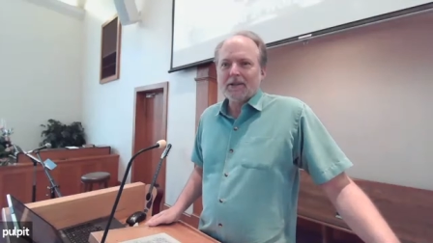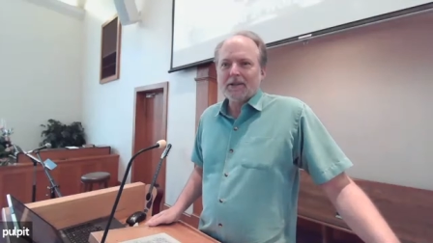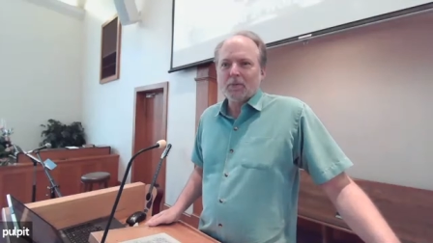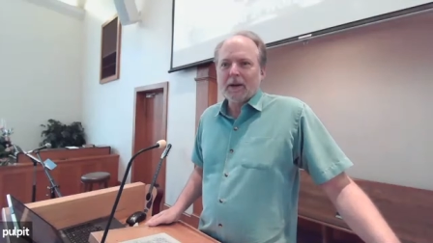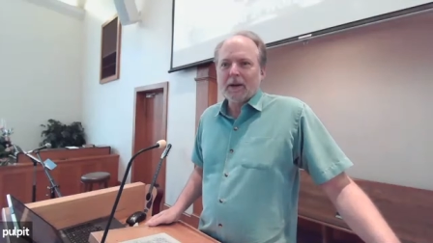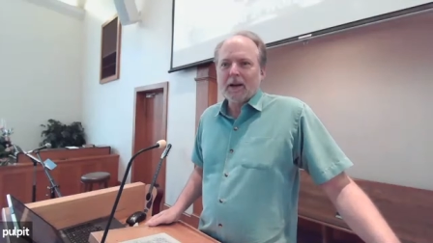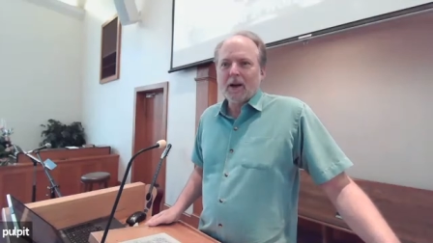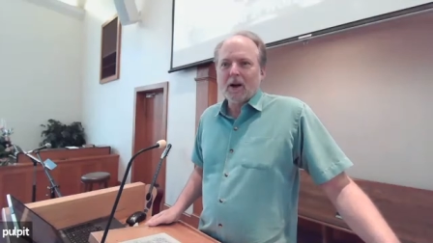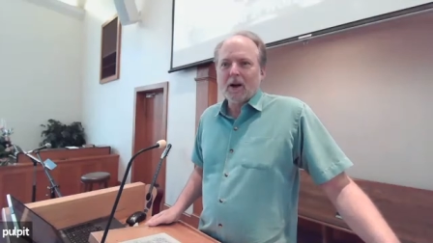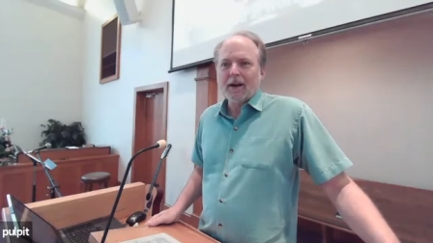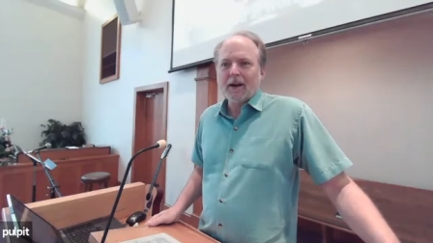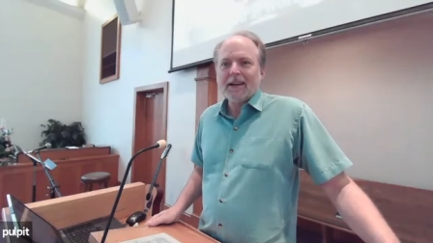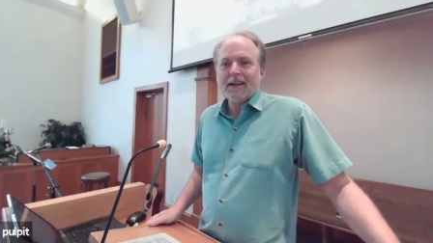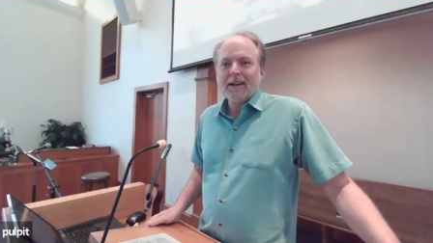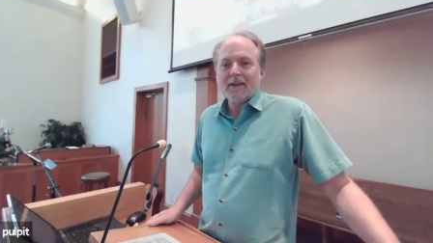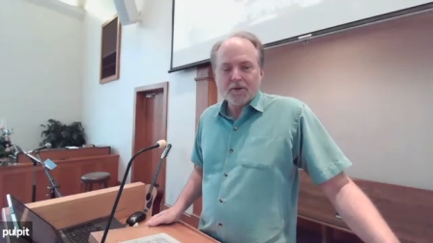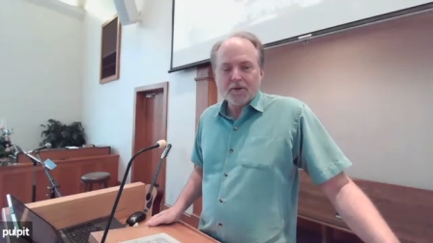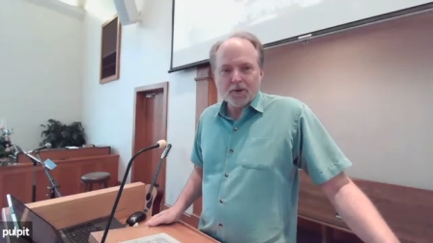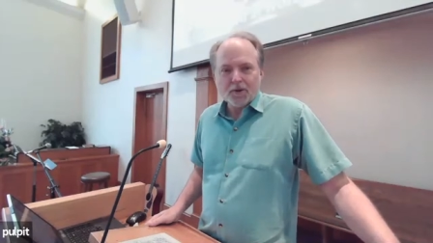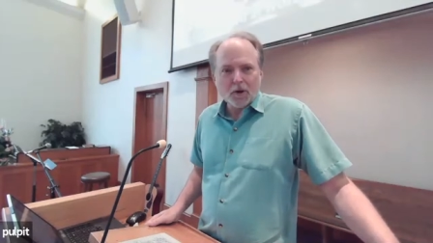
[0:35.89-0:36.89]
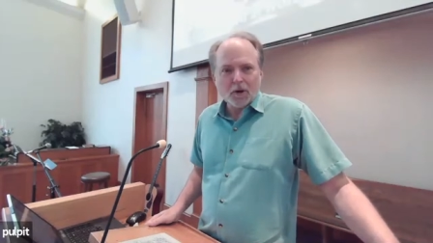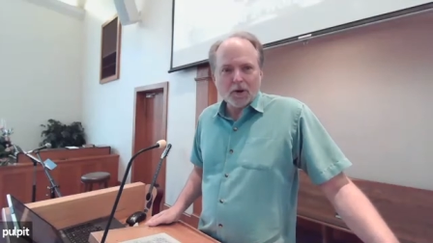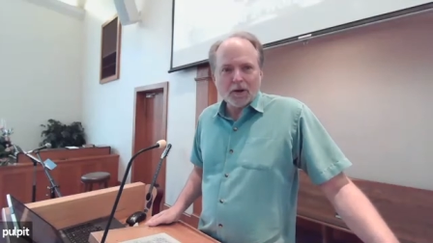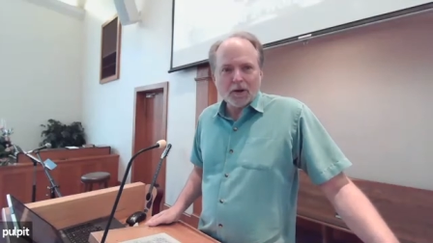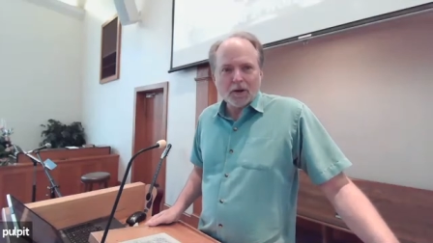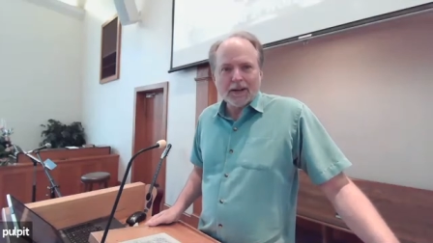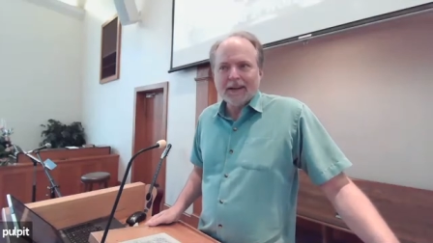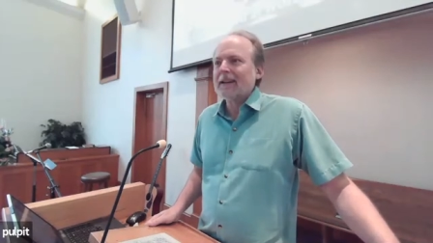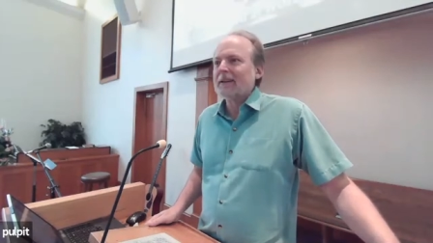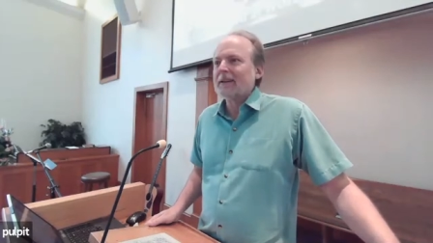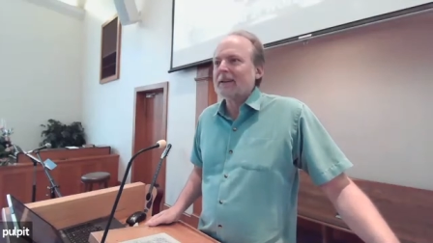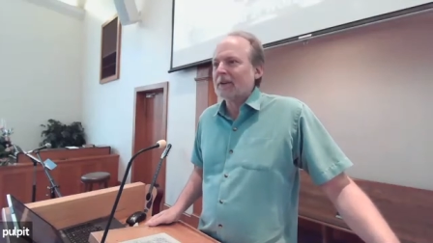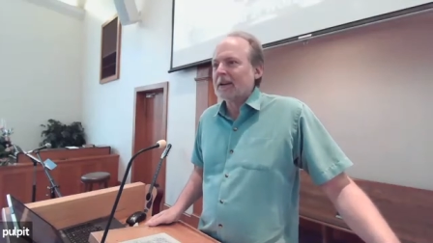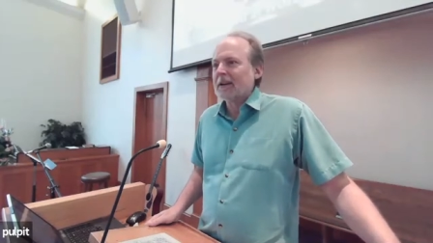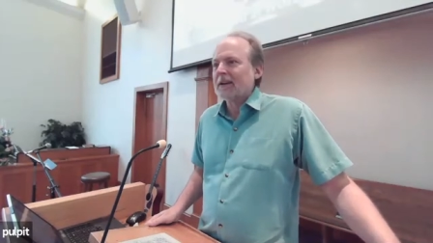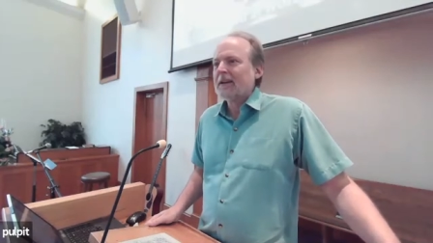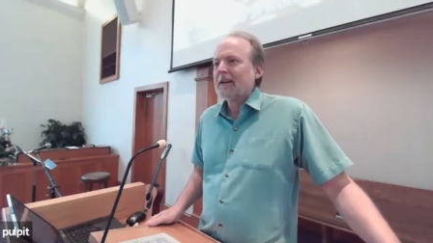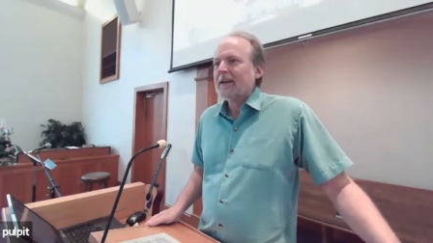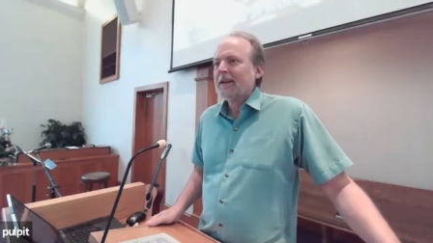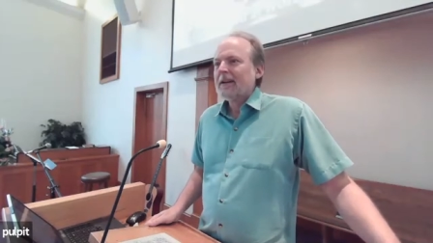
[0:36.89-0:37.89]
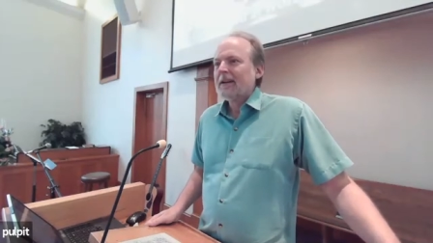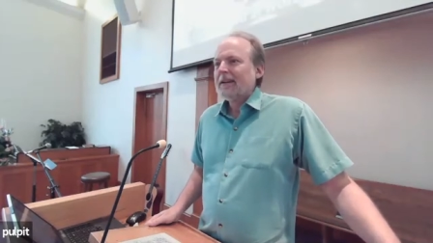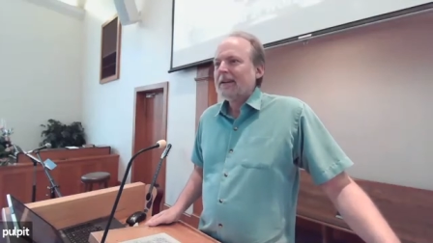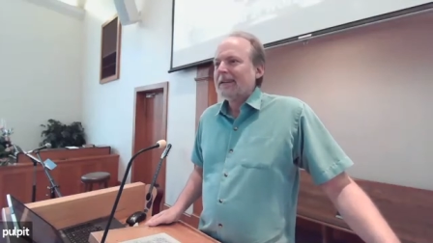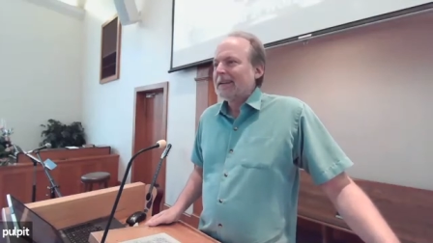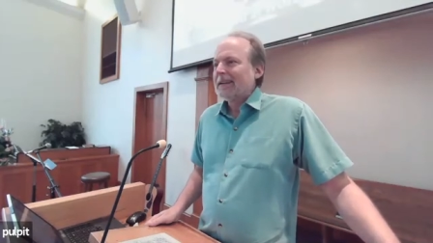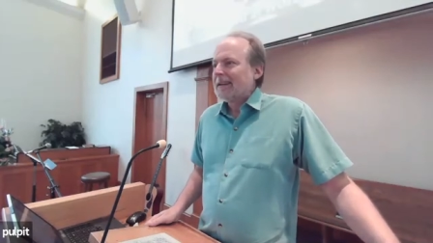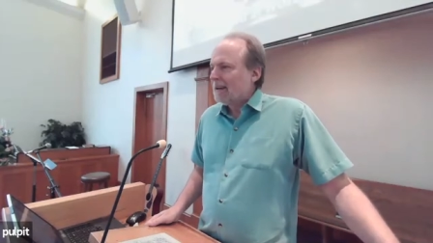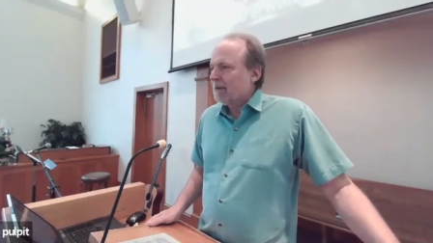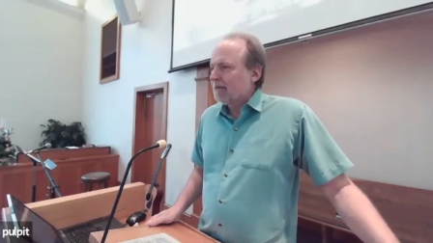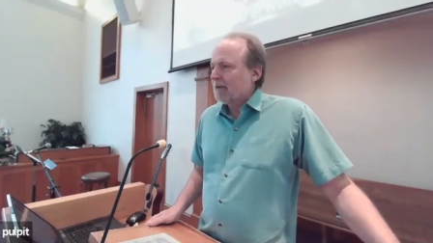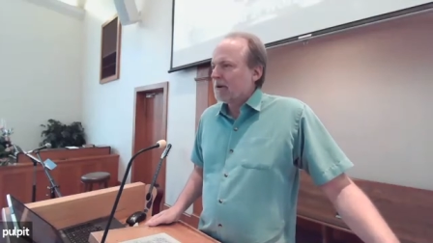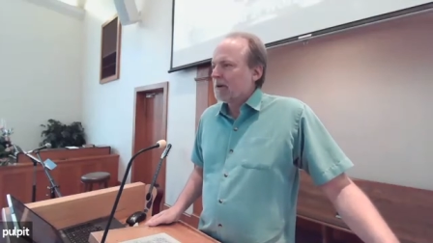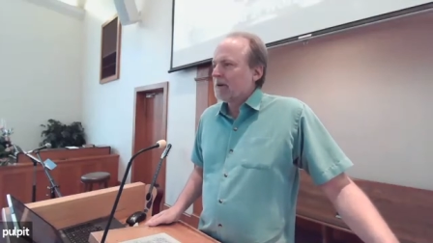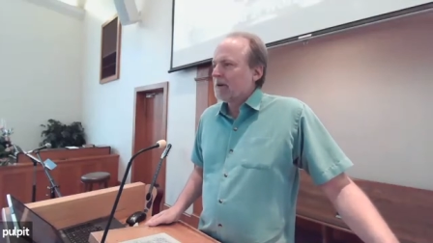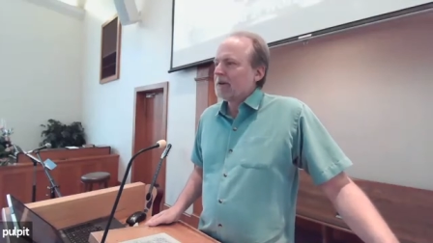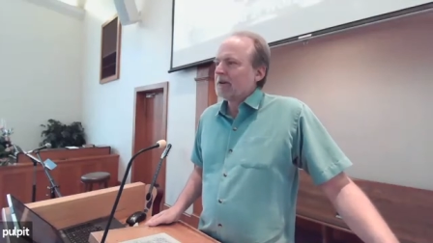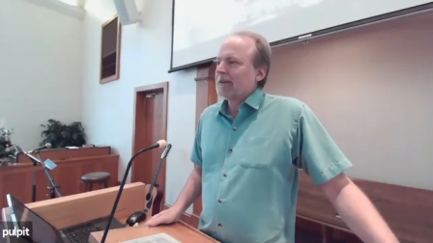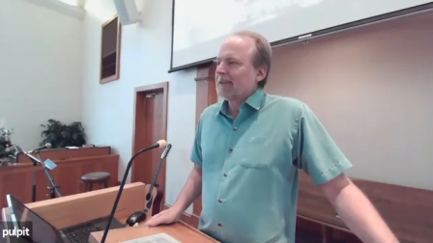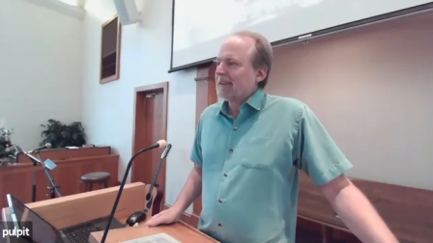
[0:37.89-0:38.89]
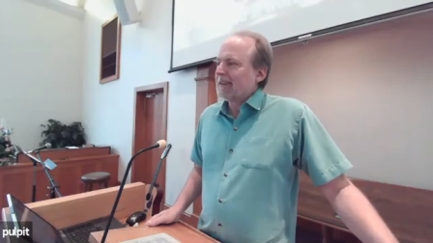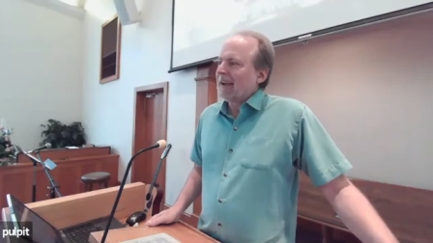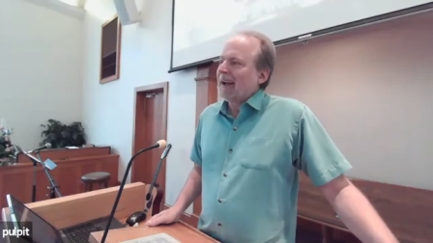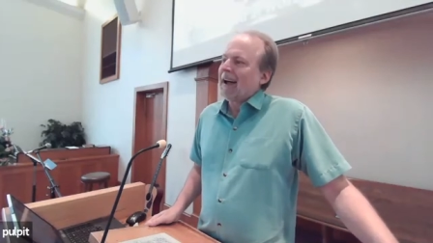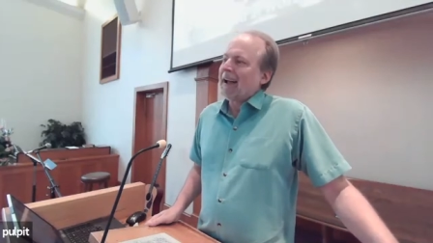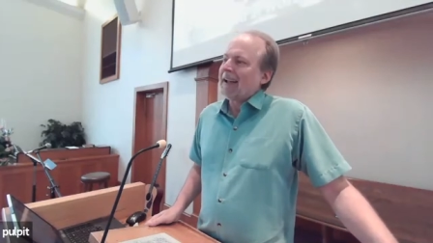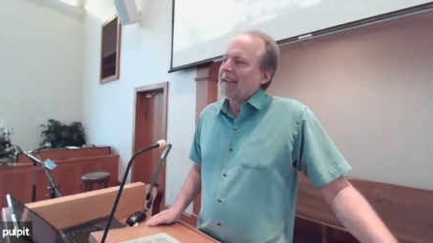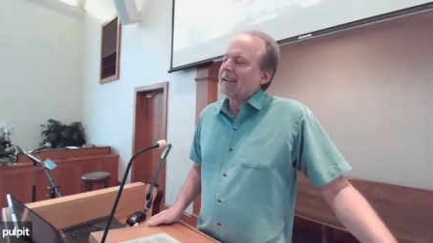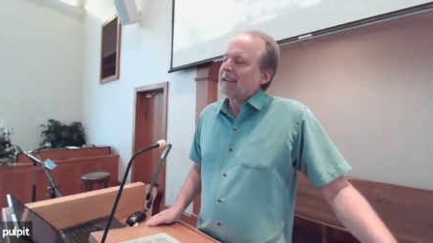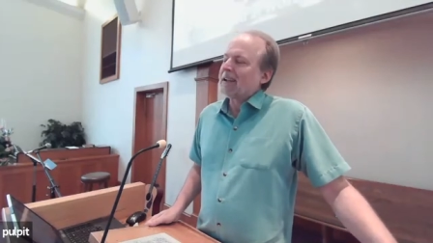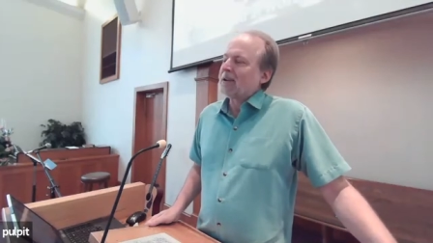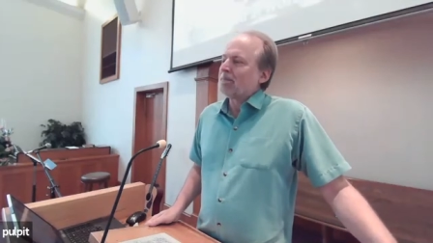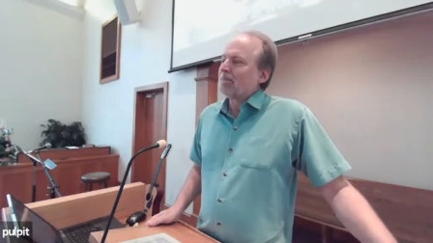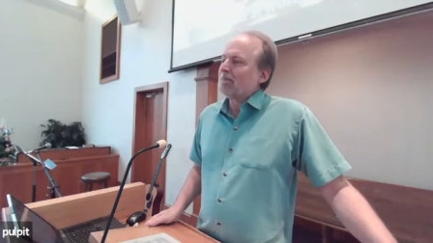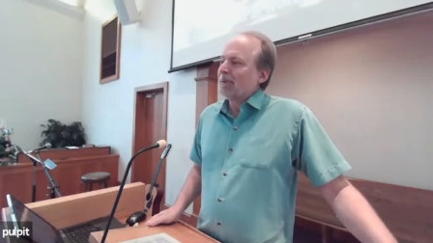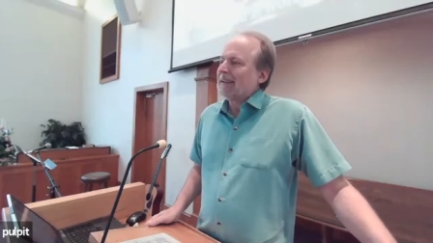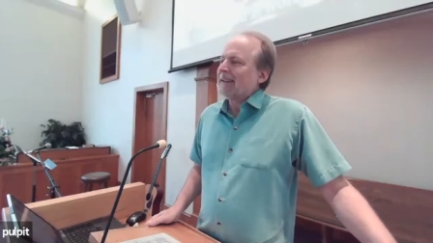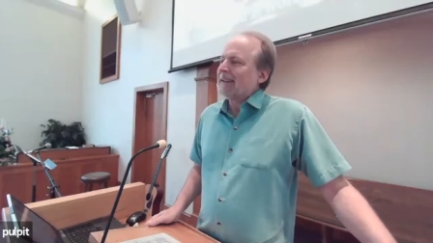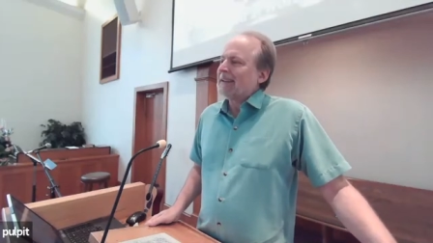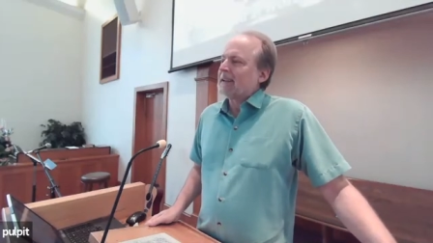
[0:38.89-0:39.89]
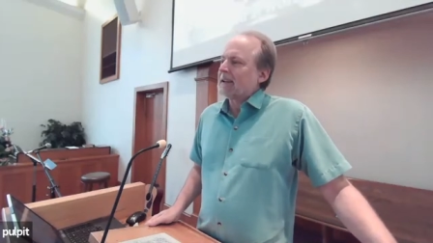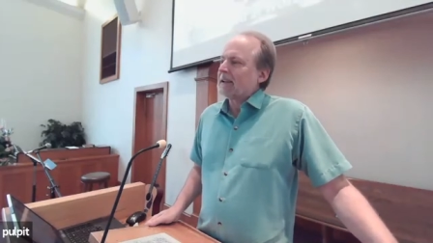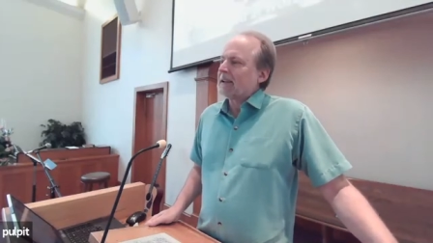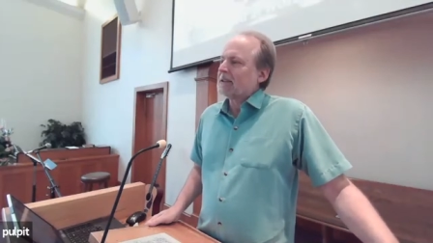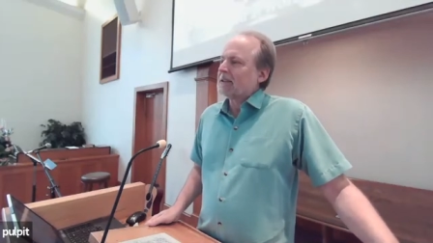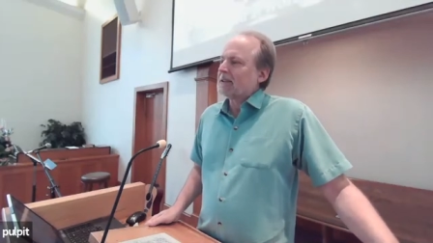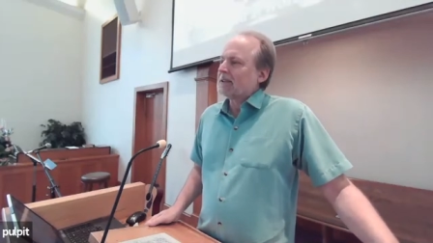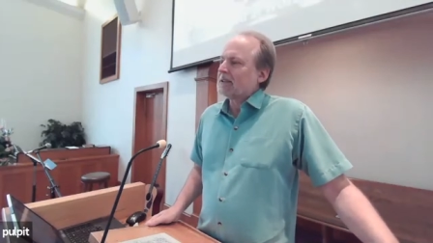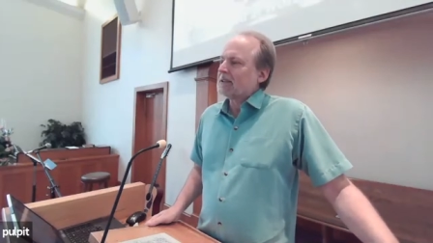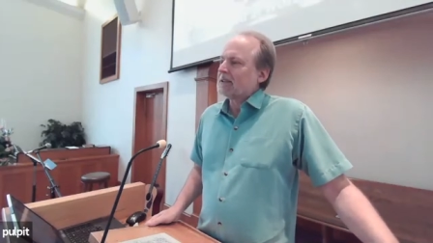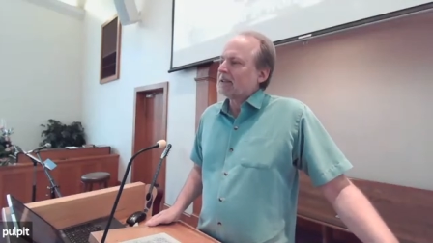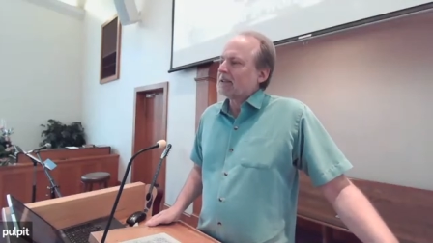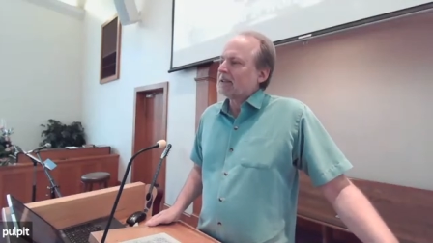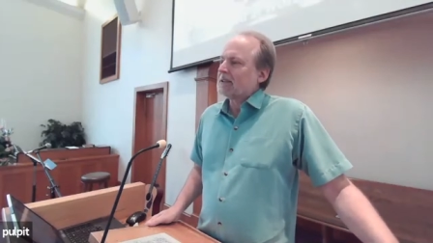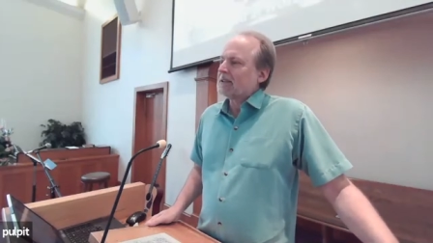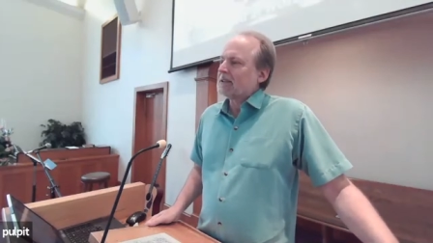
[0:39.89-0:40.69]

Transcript: We are eternally living, never dying beings